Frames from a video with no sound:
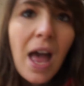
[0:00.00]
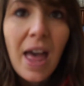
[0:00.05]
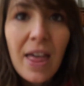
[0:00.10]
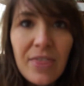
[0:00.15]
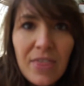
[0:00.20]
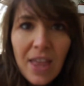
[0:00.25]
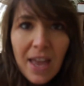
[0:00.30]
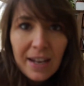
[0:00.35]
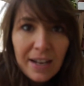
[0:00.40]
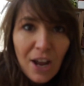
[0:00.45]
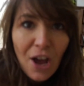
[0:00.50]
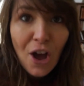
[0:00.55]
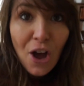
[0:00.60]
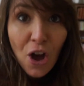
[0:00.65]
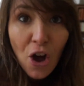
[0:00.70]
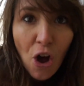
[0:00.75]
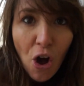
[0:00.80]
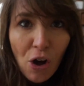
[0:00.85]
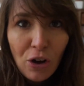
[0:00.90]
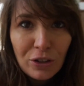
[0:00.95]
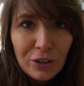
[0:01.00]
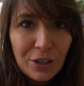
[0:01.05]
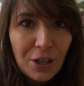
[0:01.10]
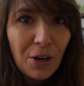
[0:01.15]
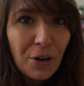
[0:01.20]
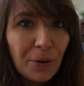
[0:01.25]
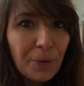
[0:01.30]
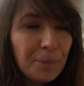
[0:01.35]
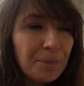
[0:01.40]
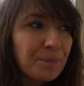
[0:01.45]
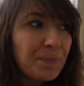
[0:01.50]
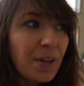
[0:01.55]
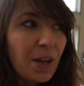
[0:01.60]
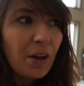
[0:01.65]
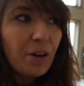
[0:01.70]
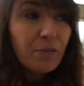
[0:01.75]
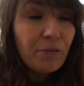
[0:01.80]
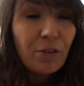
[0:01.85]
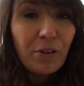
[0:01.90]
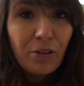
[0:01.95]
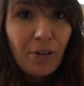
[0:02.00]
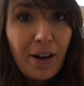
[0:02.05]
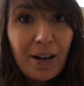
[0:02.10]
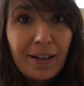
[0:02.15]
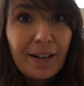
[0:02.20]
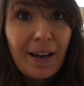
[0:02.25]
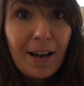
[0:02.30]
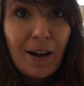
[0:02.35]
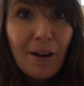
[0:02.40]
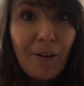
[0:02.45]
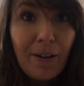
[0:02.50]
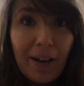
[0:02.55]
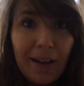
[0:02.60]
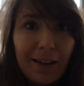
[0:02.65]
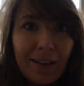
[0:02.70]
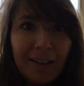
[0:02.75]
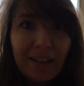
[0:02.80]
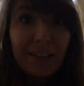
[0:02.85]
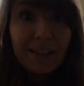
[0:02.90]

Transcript: And then also for right now hanging